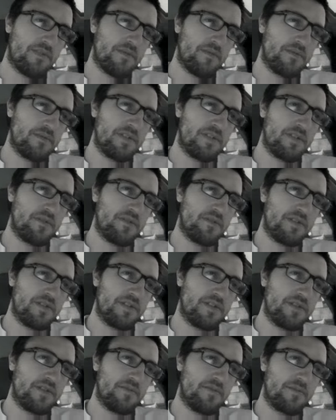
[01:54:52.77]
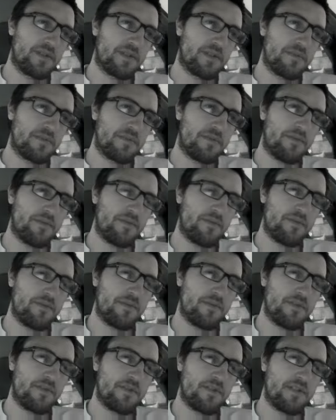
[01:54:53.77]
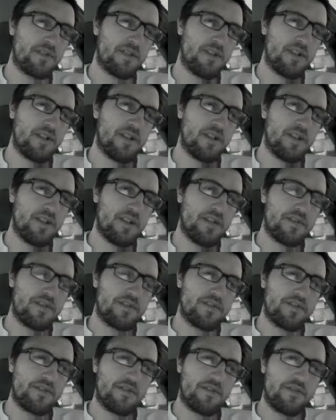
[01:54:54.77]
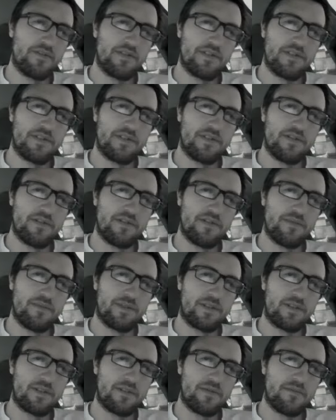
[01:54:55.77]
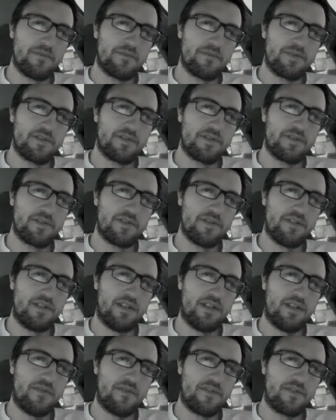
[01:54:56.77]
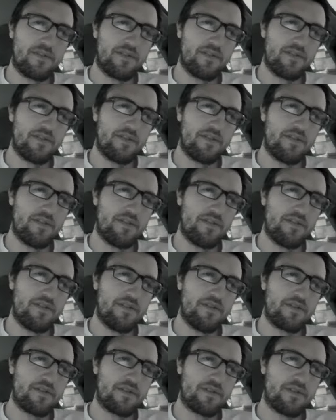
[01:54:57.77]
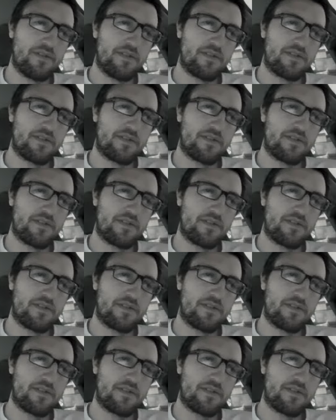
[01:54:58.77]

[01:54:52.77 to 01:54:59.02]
the 0 to 0 becomes 4. 0 to 0 becomes 11. Oh, okay.